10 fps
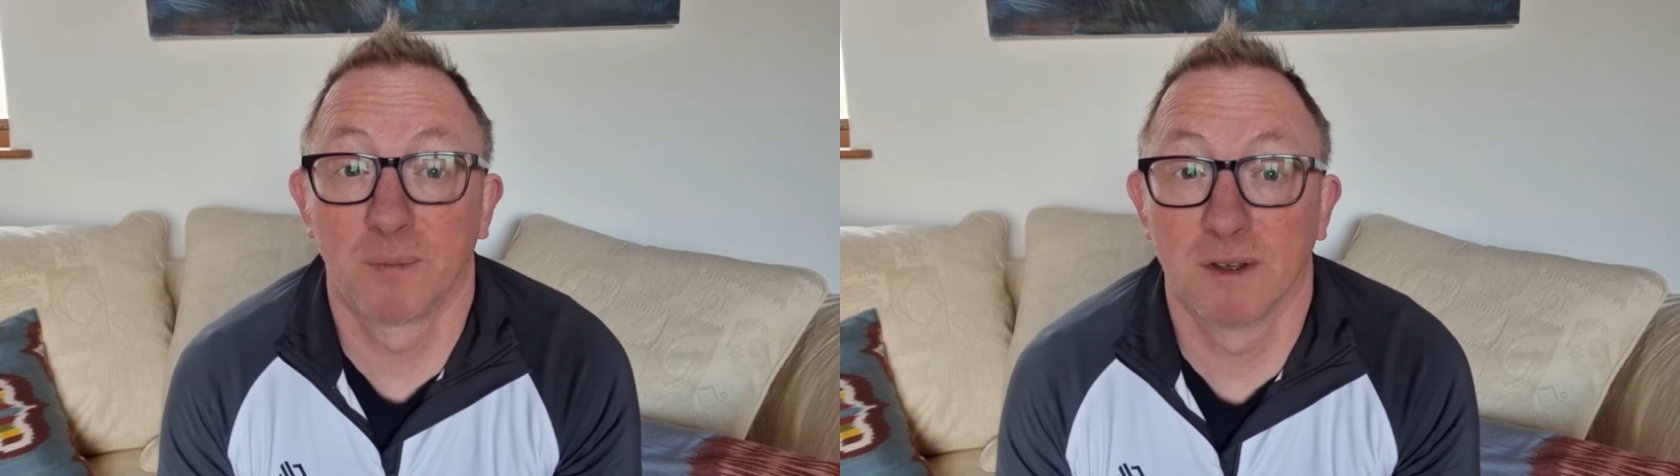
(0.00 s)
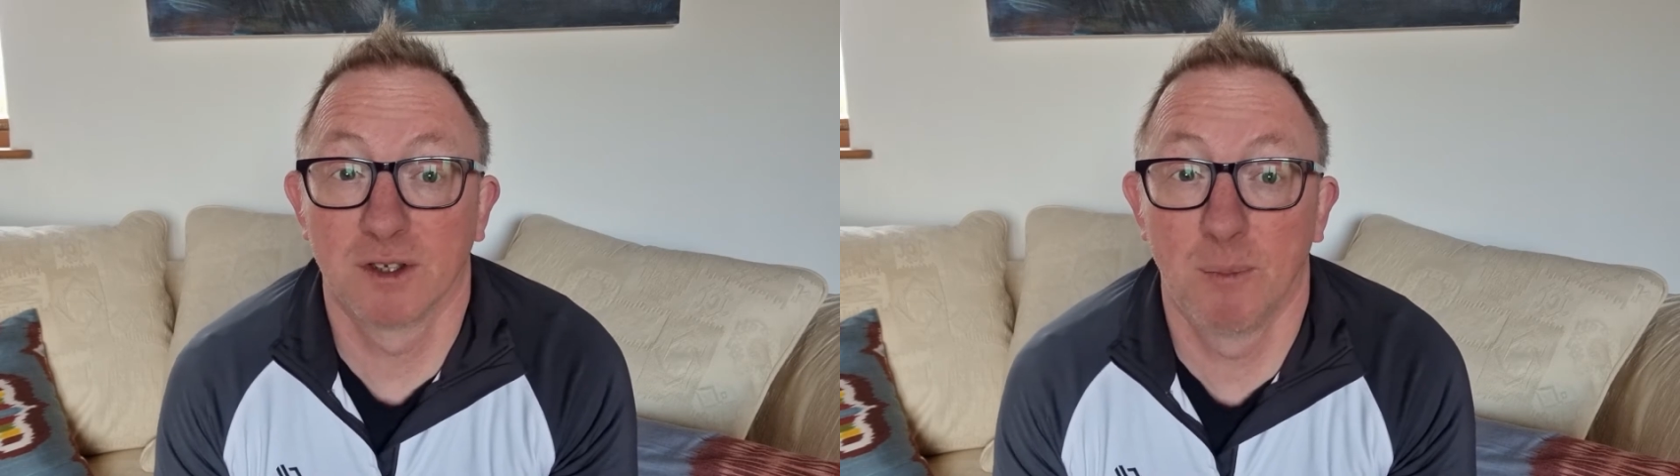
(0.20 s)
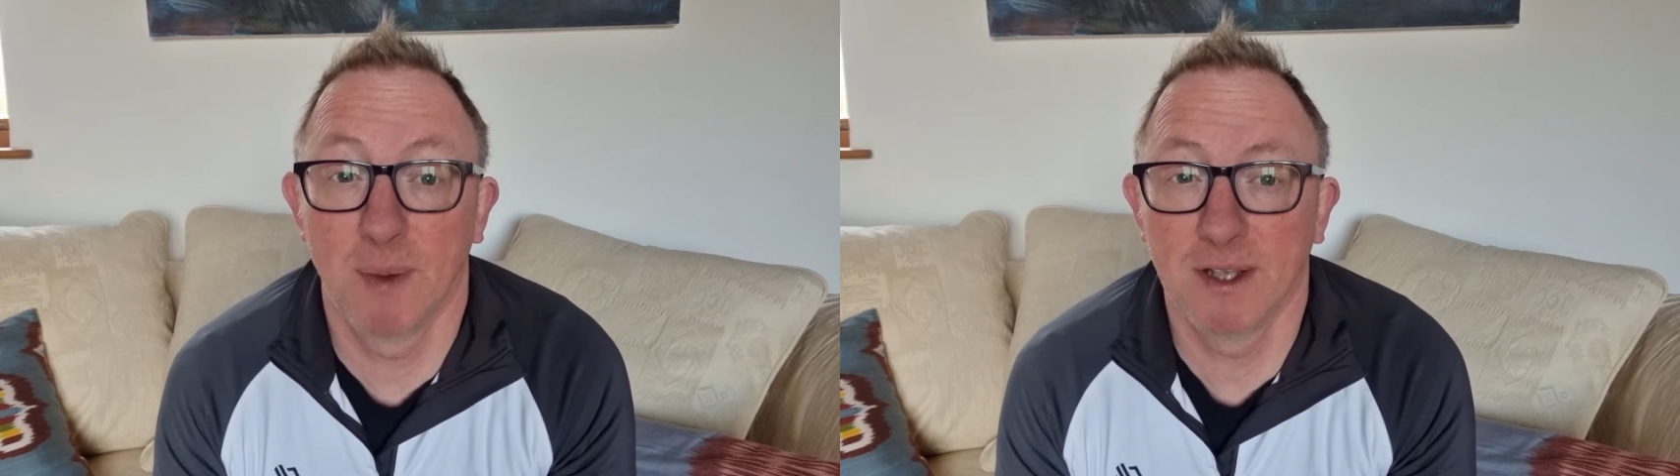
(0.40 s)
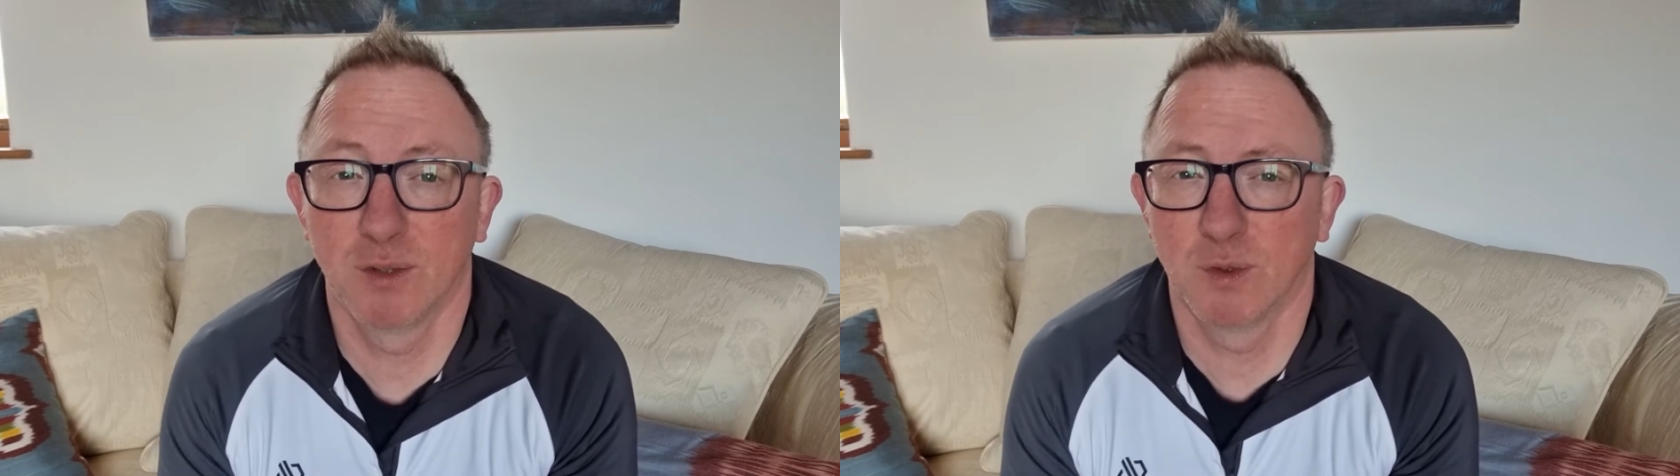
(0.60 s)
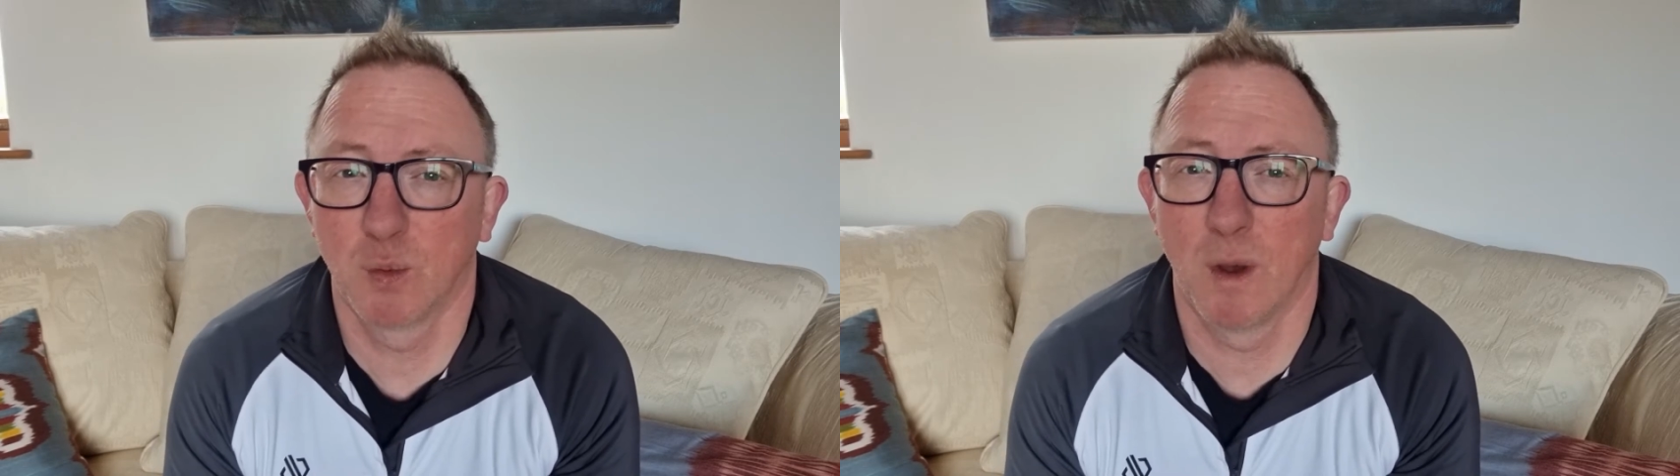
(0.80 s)
So Peter
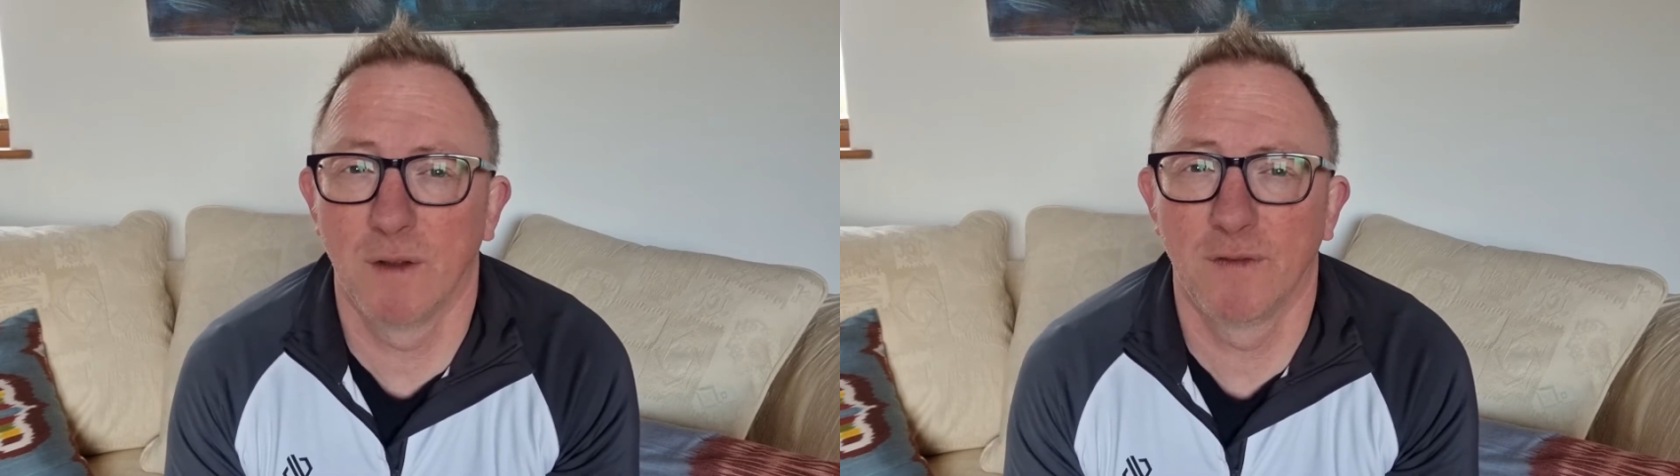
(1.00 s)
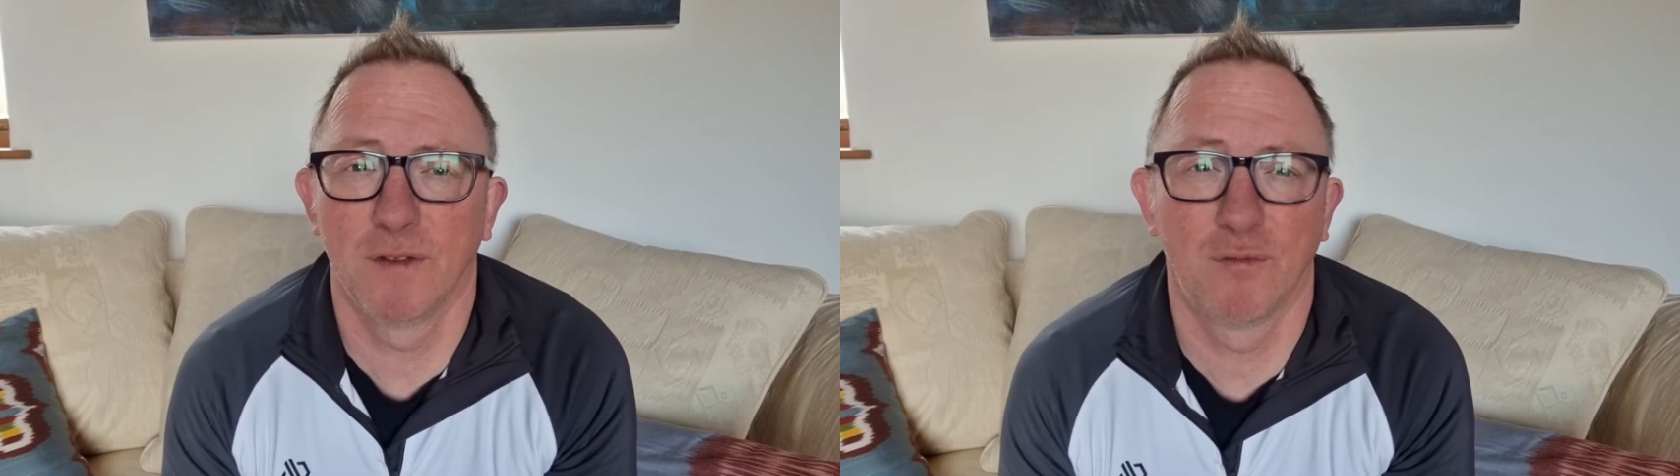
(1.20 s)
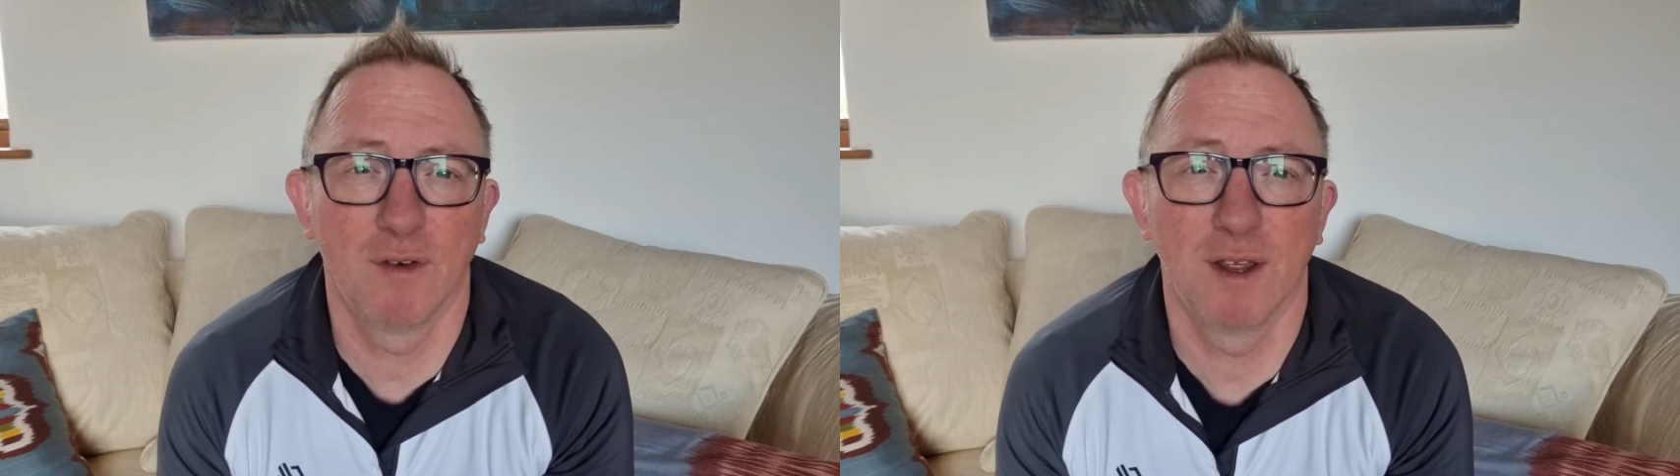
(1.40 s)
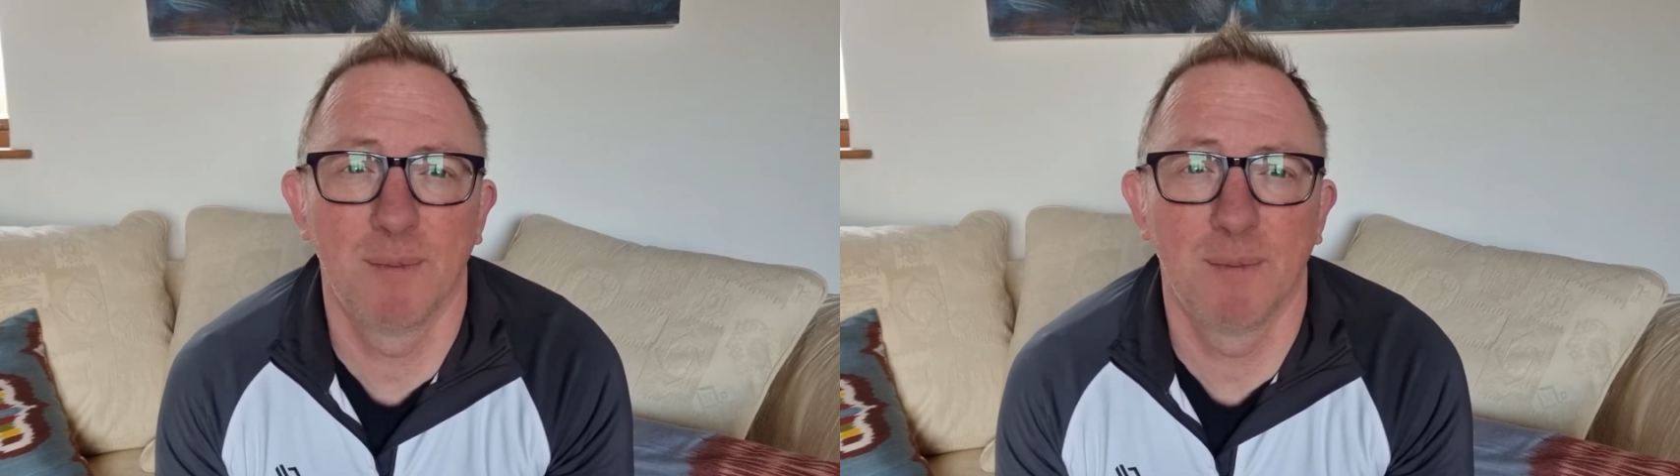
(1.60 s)
was one of the three